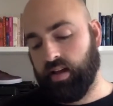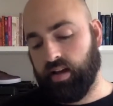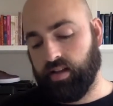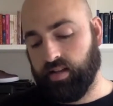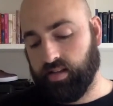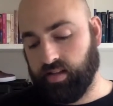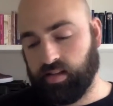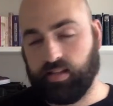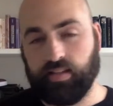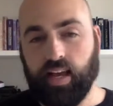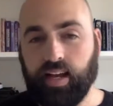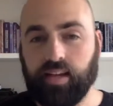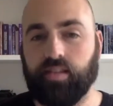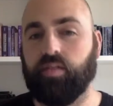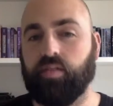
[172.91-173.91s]
And then the
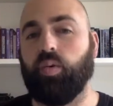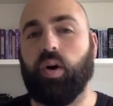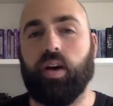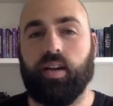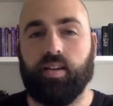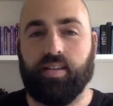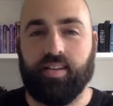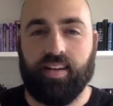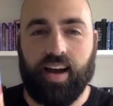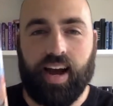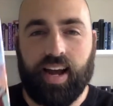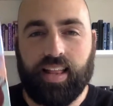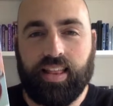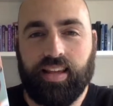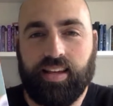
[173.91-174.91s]
second one,
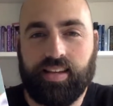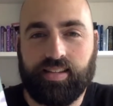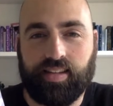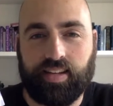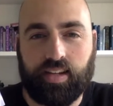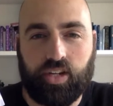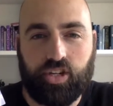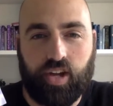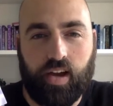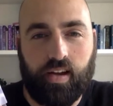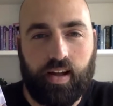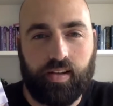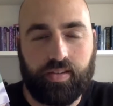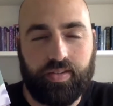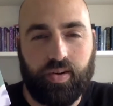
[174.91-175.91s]
I think, is like a shout
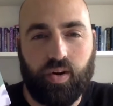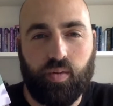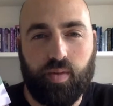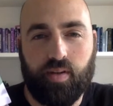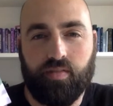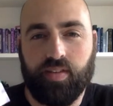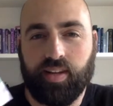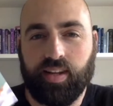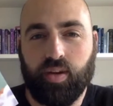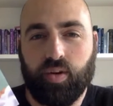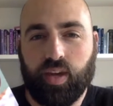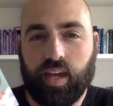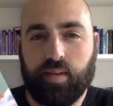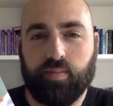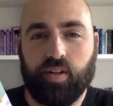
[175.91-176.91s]
out to all my video
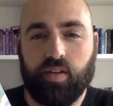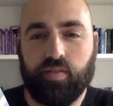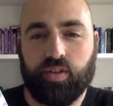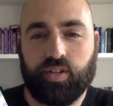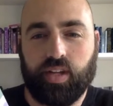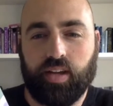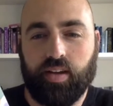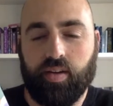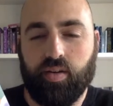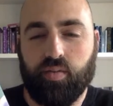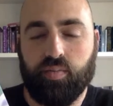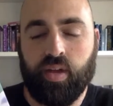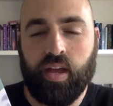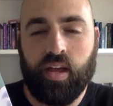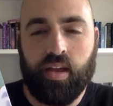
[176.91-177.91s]
game lovers at
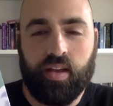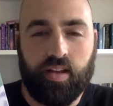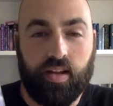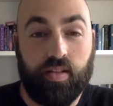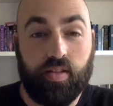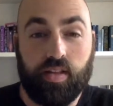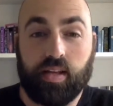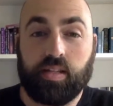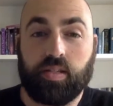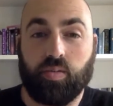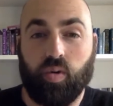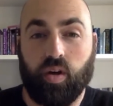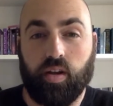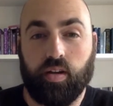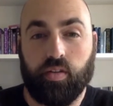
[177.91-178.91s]
home. In this
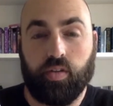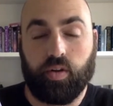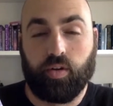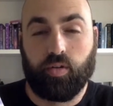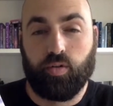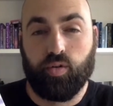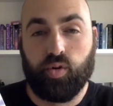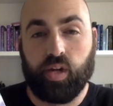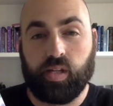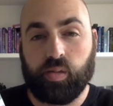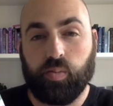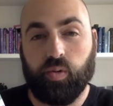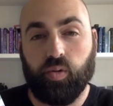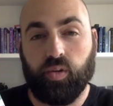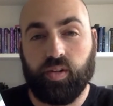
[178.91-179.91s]
one, the crew gets
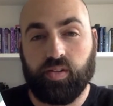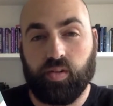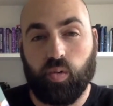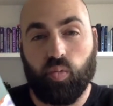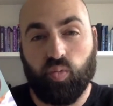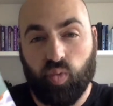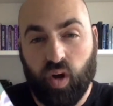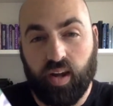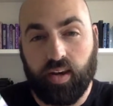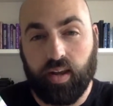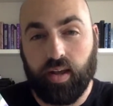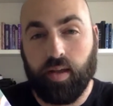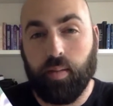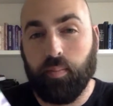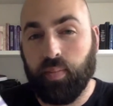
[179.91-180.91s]
pulled into
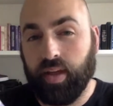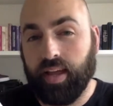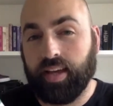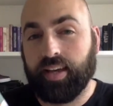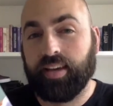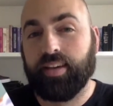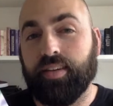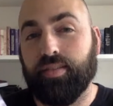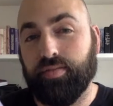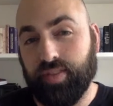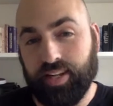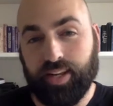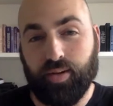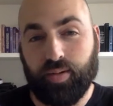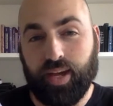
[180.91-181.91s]
one big
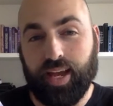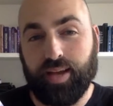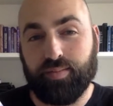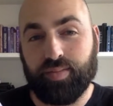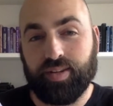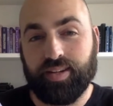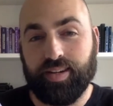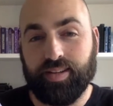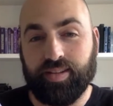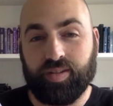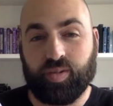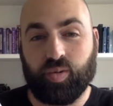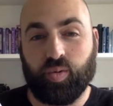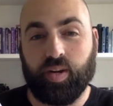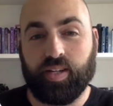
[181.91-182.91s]
video game. And the
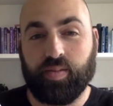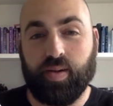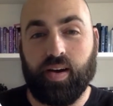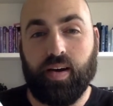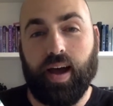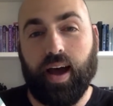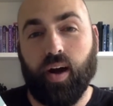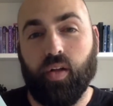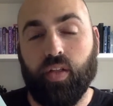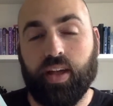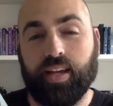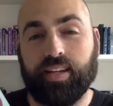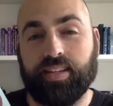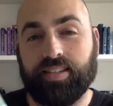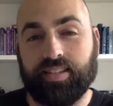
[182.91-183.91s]
story is about how they
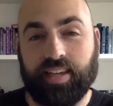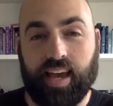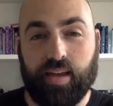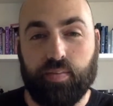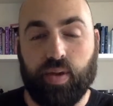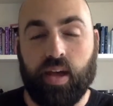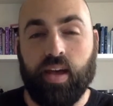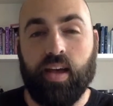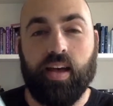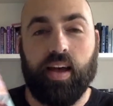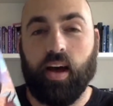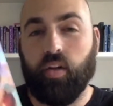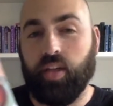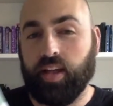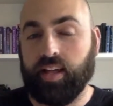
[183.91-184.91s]
can escape,
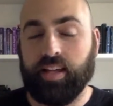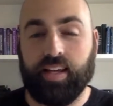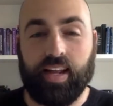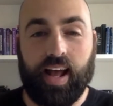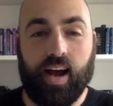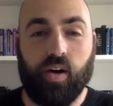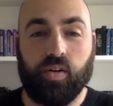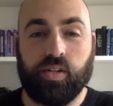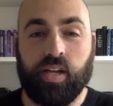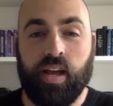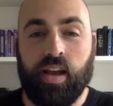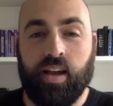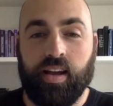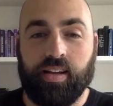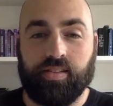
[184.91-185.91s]
how they can get out.
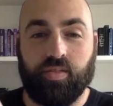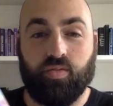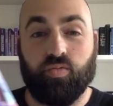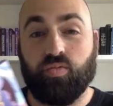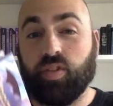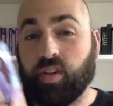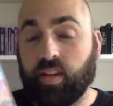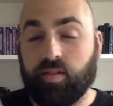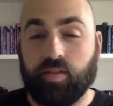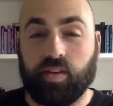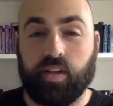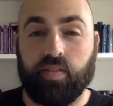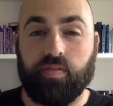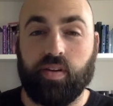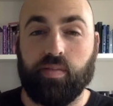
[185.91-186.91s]
It's a really,
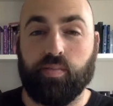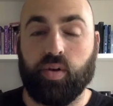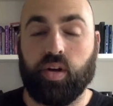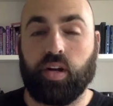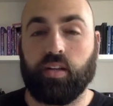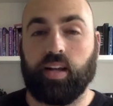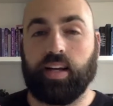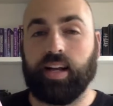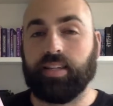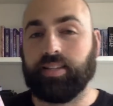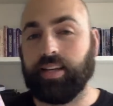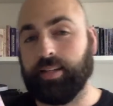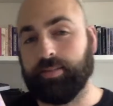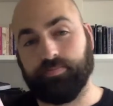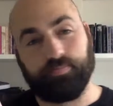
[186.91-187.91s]
really fun book. Like I
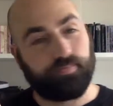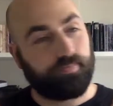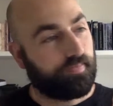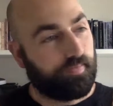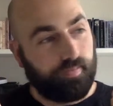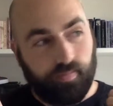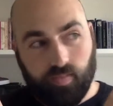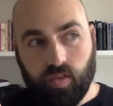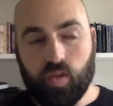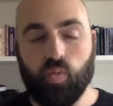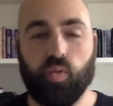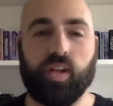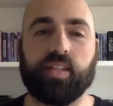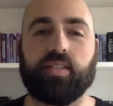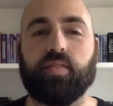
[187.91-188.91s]
said,
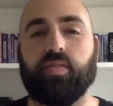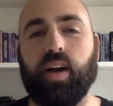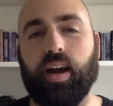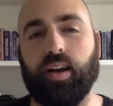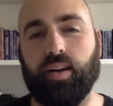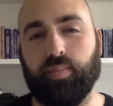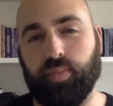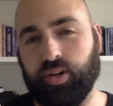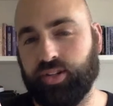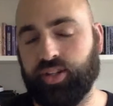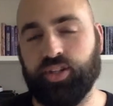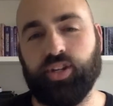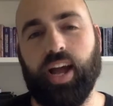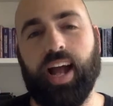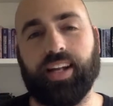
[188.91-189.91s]
Wings of Fire,
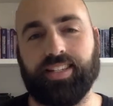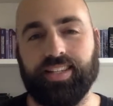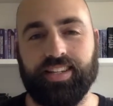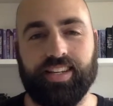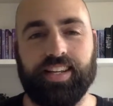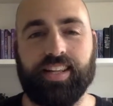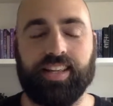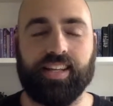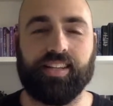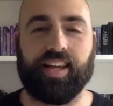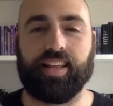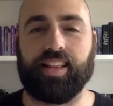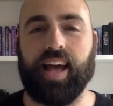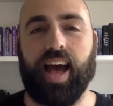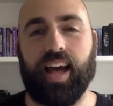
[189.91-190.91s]
Percy Jackson, anything
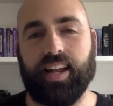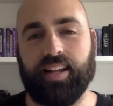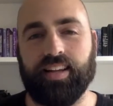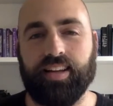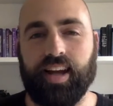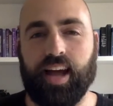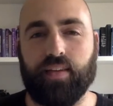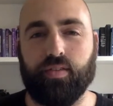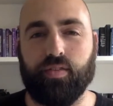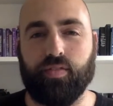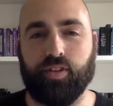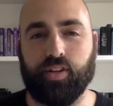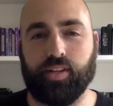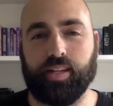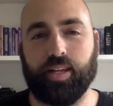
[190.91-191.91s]
like that. I have a
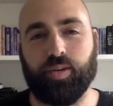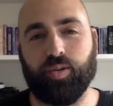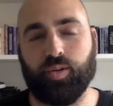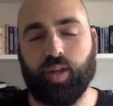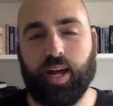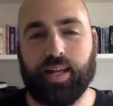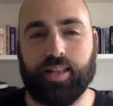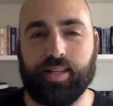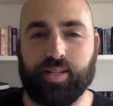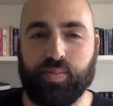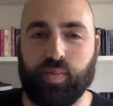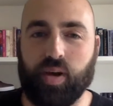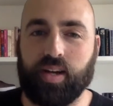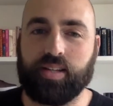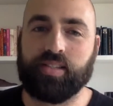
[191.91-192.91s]
feeling that you'll like these
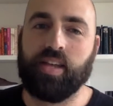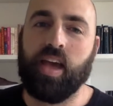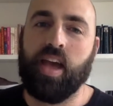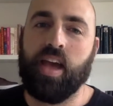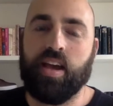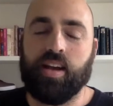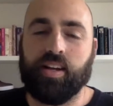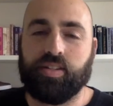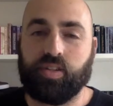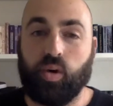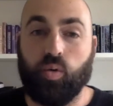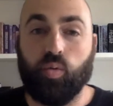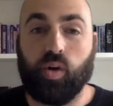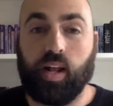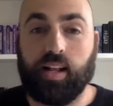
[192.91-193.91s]
books.
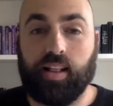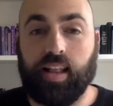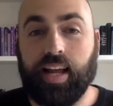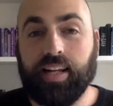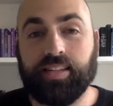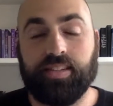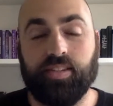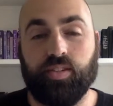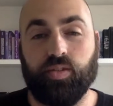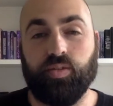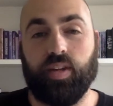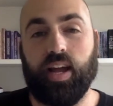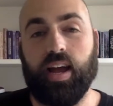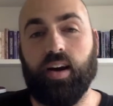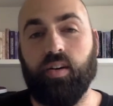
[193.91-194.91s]
So what I'd like to do
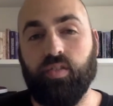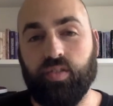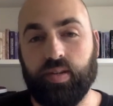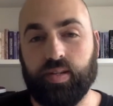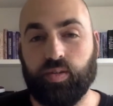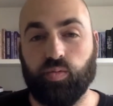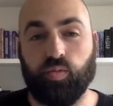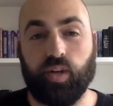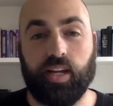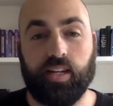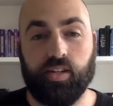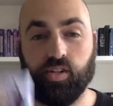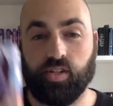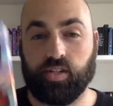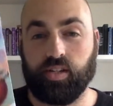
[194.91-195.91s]
now is
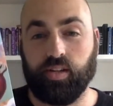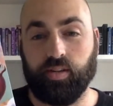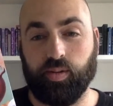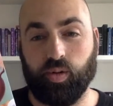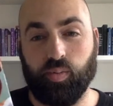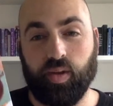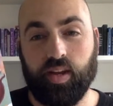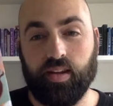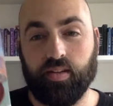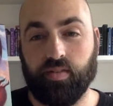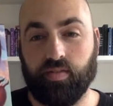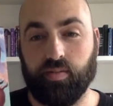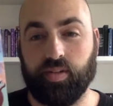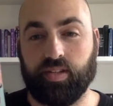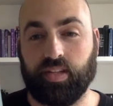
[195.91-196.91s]
read just a little bit
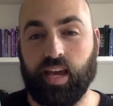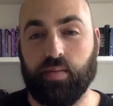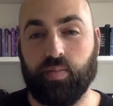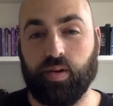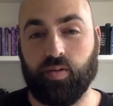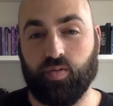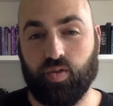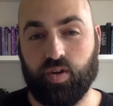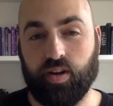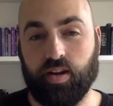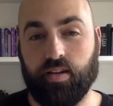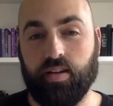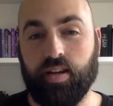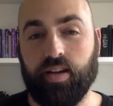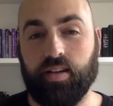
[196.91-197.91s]
from Escaping
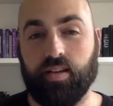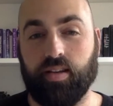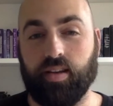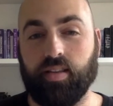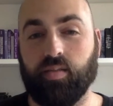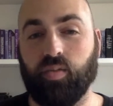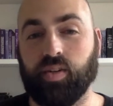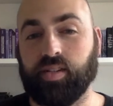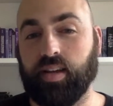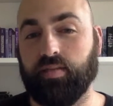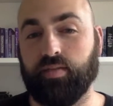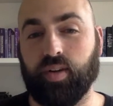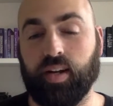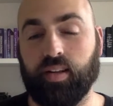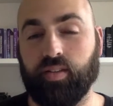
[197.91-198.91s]
Ordinary. And then once
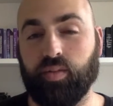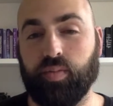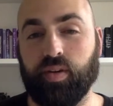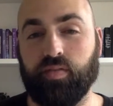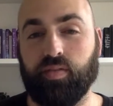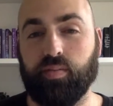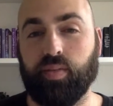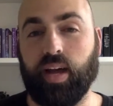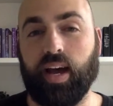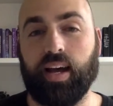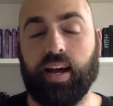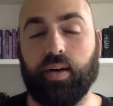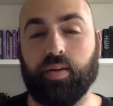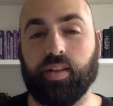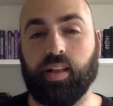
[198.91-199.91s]
I've read a little bit from
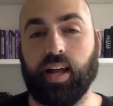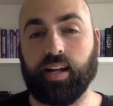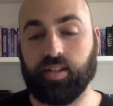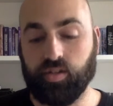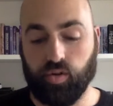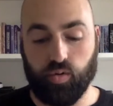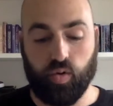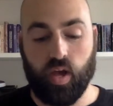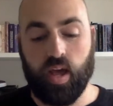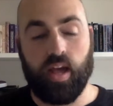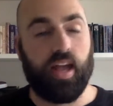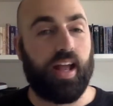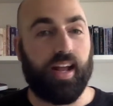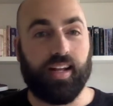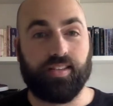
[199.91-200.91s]
that, I would like to
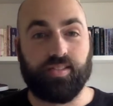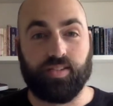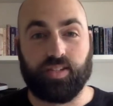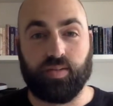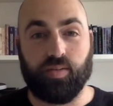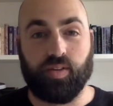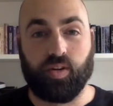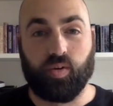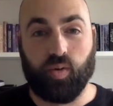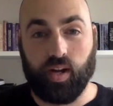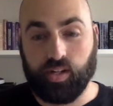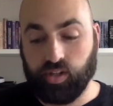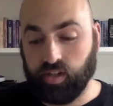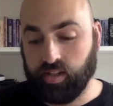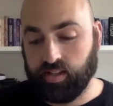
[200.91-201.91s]
answer some of the
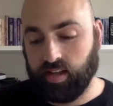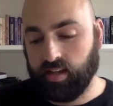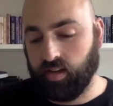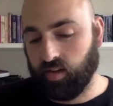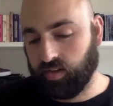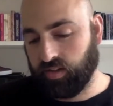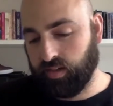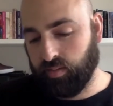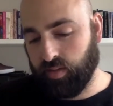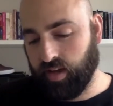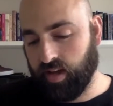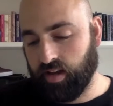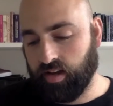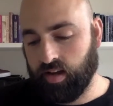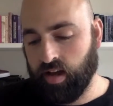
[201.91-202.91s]
questions that y'all sent
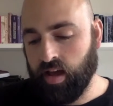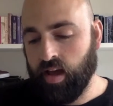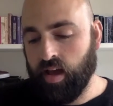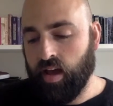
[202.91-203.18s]
me in.